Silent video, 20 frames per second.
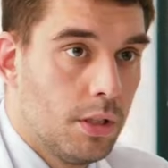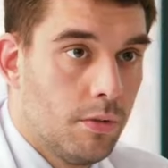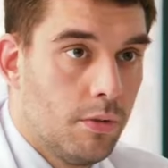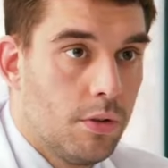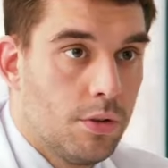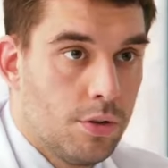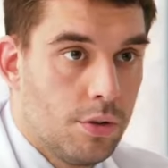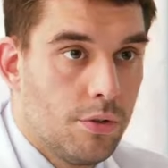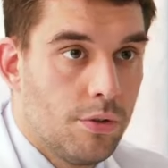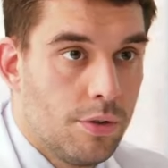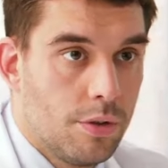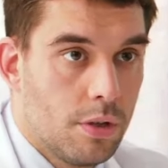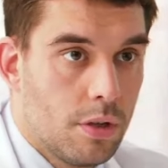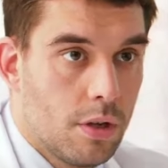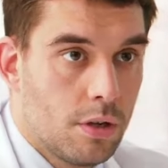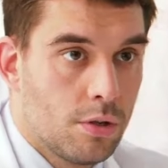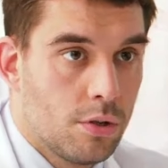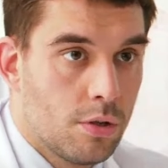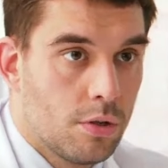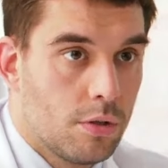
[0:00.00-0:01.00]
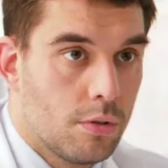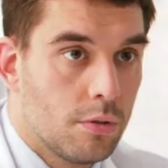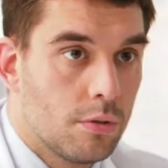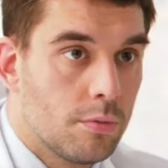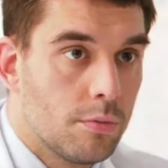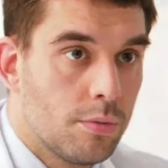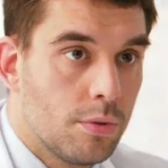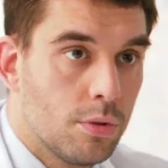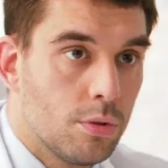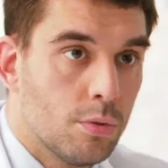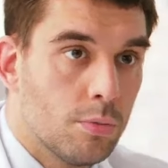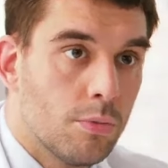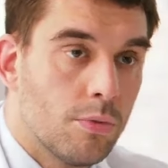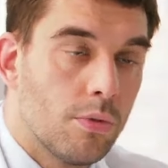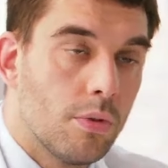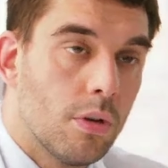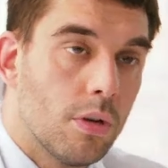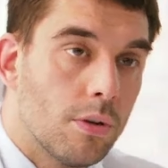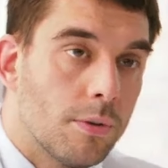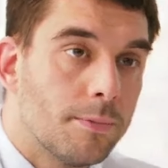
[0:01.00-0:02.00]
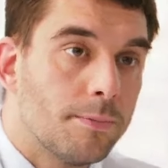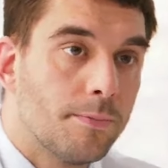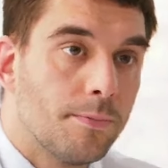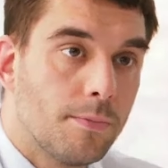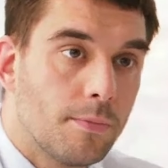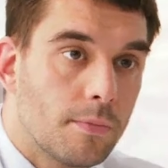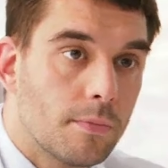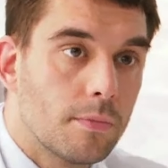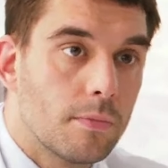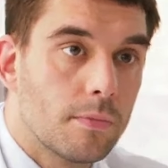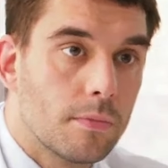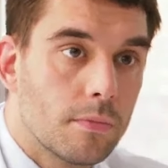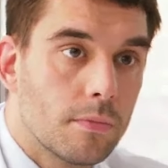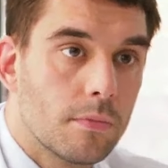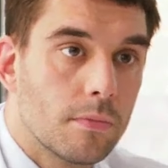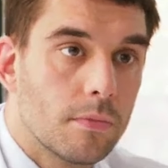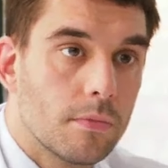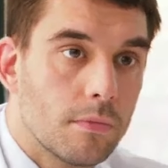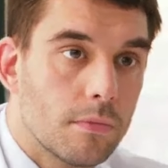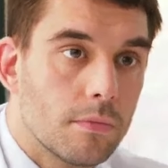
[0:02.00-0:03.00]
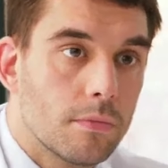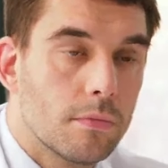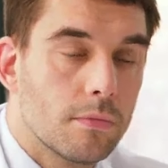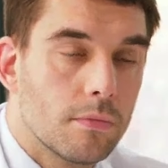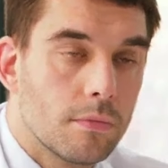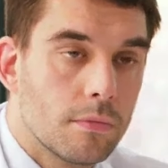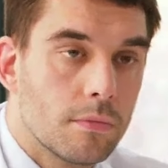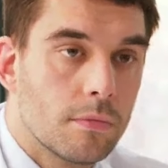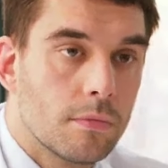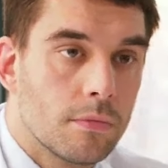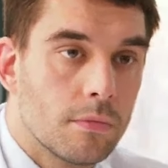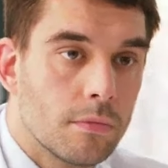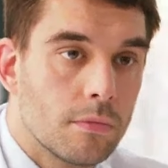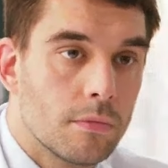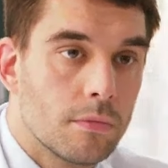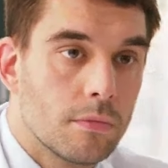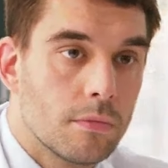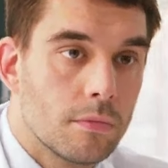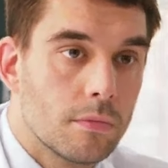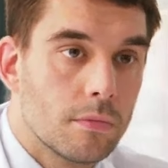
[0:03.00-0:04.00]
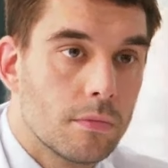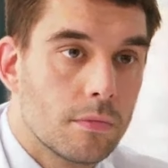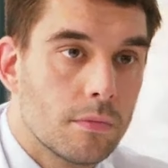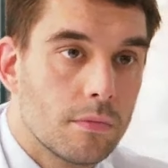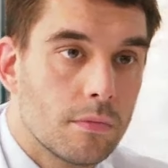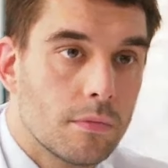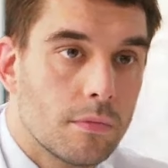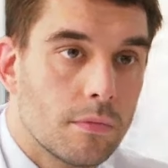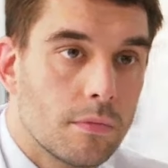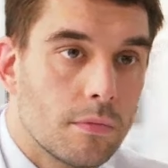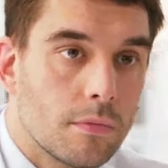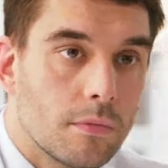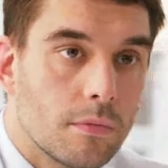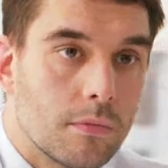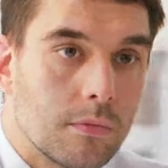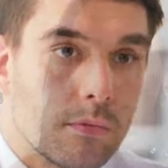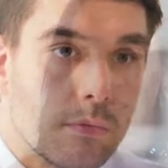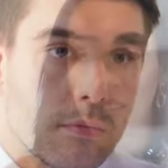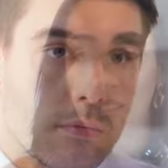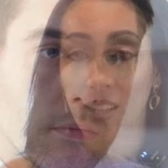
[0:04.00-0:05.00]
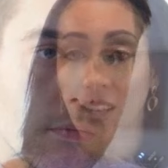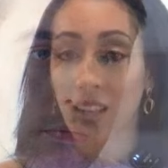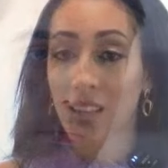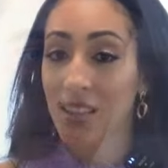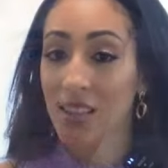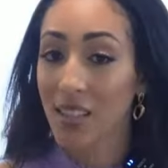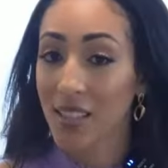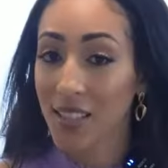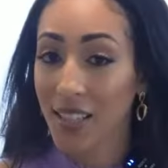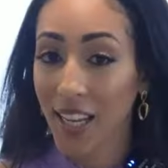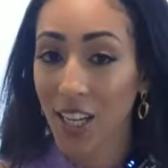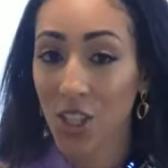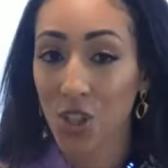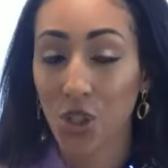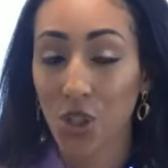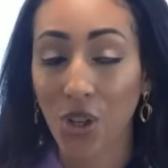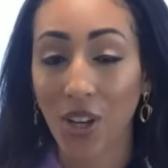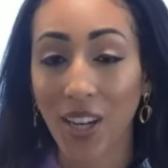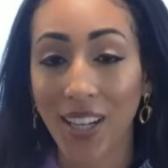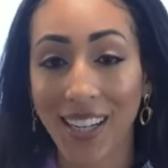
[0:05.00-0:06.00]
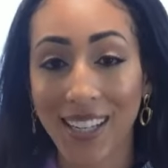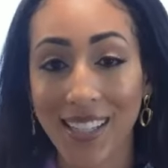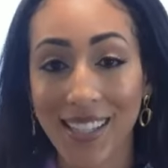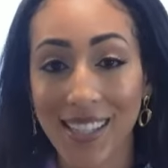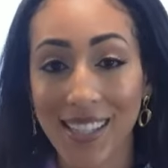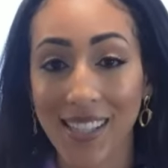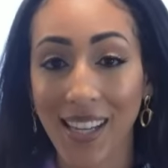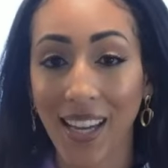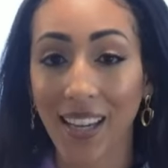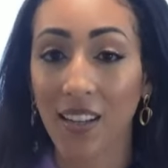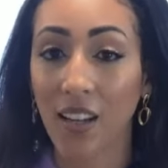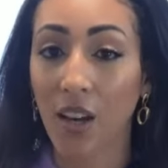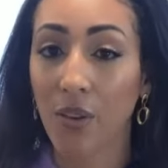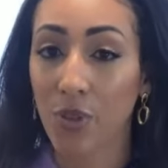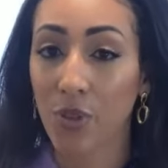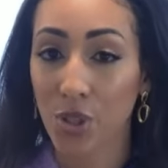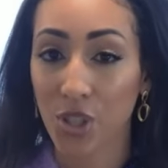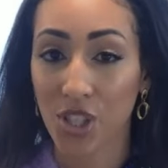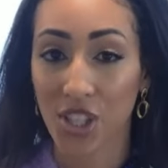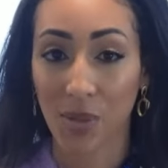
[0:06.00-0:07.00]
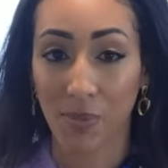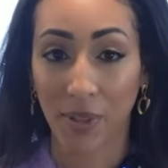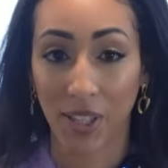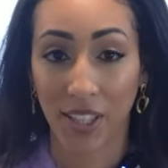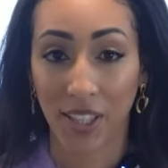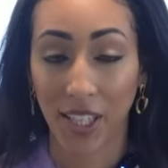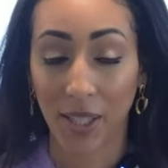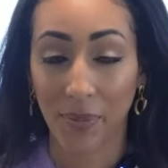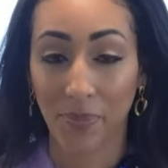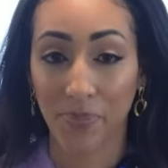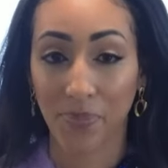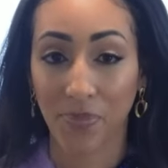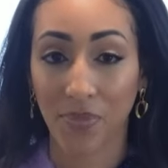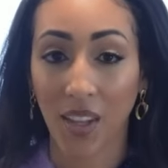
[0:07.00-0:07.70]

from a medical professional, such as a doctor or a specialist, that explicitly outlines the nature and extent of your disability.